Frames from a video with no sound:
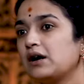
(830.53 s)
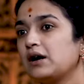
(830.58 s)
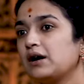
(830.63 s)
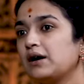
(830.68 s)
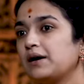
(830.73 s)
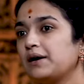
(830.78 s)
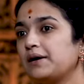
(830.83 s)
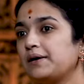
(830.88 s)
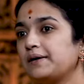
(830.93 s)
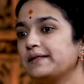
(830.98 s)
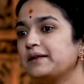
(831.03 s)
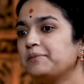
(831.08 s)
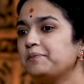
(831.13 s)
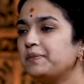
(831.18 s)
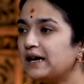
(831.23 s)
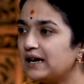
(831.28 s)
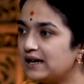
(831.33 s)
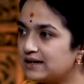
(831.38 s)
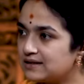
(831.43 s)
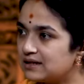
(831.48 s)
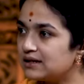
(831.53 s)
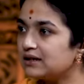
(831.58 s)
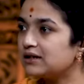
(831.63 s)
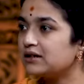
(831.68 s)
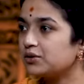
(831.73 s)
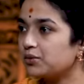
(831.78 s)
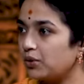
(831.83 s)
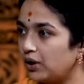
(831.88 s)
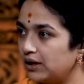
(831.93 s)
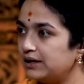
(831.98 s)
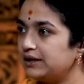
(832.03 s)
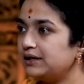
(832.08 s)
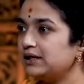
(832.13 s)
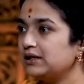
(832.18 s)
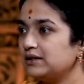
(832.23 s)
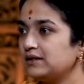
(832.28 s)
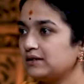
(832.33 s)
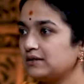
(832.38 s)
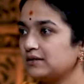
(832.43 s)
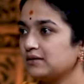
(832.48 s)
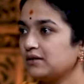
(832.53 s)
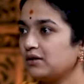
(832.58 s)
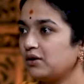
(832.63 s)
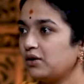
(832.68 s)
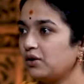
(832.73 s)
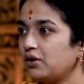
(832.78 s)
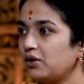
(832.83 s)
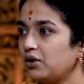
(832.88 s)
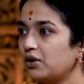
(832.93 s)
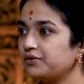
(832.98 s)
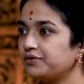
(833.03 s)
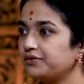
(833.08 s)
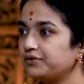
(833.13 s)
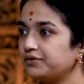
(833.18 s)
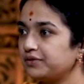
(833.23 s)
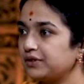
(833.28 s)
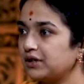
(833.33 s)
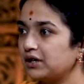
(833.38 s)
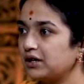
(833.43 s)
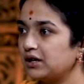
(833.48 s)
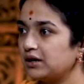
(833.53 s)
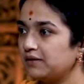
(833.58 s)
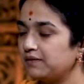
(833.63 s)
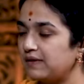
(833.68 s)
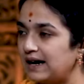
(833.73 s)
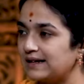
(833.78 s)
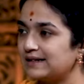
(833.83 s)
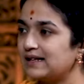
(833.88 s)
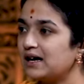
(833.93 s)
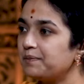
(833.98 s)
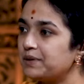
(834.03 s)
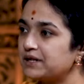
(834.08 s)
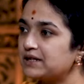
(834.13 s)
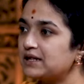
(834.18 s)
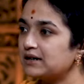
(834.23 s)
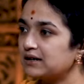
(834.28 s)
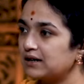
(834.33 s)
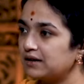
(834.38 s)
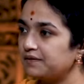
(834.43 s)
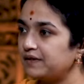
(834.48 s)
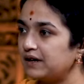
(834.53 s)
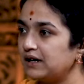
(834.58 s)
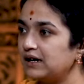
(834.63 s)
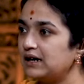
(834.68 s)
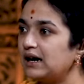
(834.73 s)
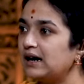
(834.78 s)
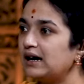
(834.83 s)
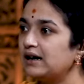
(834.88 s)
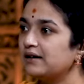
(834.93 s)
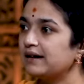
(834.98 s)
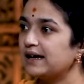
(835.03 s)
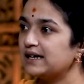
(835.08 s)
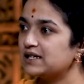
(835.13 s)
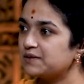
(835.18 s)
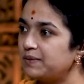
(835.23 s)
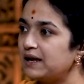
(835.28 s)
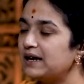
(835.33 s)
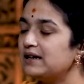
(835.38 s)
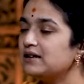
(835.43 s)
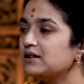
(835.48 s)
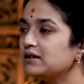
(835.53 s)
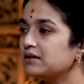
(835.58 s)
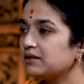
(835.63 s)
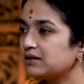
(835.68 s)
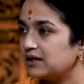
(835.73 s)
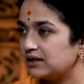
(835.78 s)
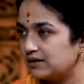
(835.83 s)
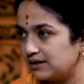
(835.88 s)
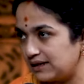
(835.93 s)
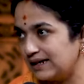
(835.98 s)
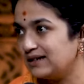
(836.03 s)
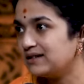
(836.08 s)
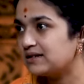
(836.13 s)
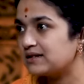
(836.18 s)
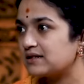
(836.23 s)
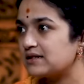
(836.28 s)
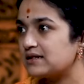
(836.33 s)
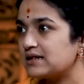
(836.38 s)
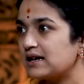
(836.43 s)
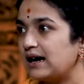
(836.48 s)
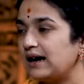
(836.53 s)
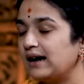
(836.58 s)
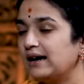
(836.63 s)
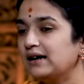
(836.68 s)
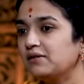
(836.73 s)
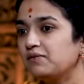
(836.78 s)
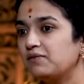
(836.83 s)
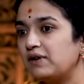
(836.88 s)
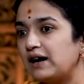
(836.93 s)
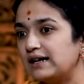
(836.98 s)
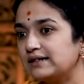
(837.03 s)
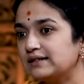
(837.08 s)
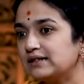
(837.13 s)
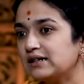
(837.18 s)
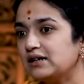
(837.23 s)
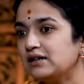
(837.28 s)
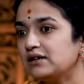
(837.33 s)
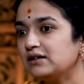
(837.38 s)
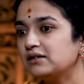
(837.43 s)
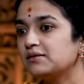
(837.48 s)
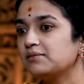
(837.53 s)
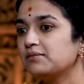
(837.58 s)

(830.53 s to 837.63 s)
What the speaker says: The basic qualities of Vata, Pitta, Kapha are explained in the texts are Vata